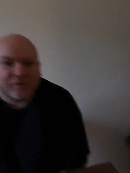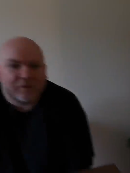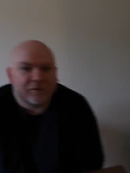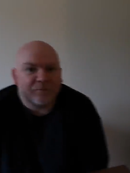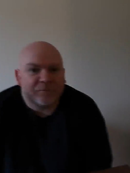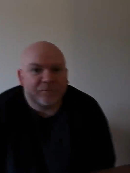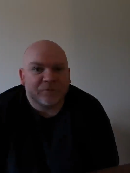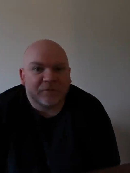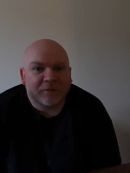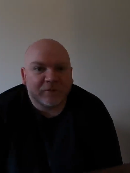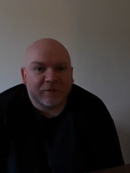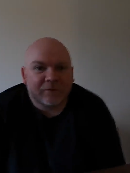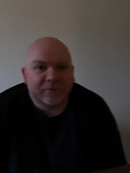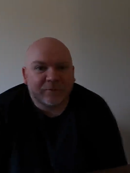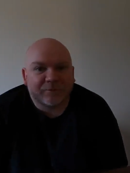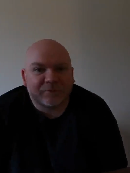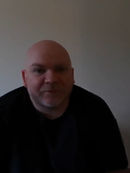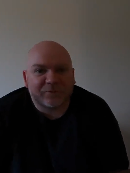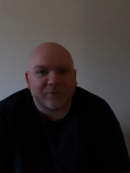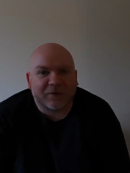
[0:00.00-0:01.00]
stopped off at
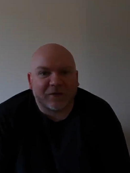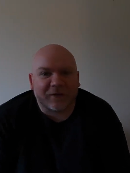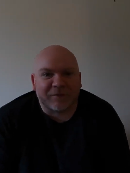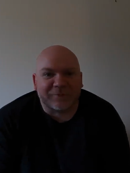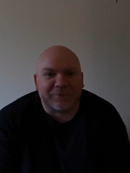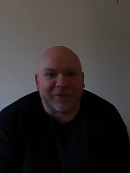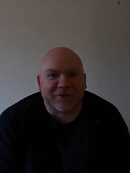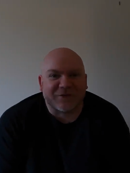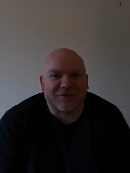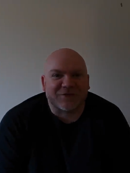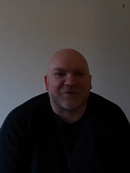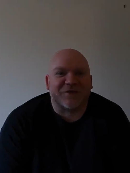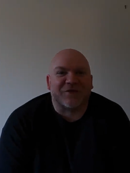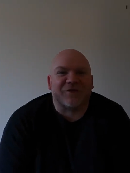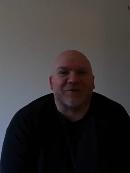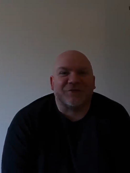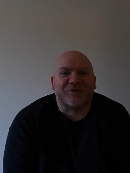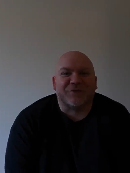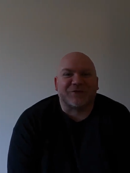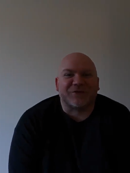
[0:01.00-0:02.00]
Jizzed. In
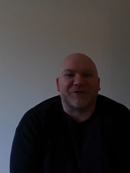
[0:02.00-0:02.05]
Mansfield.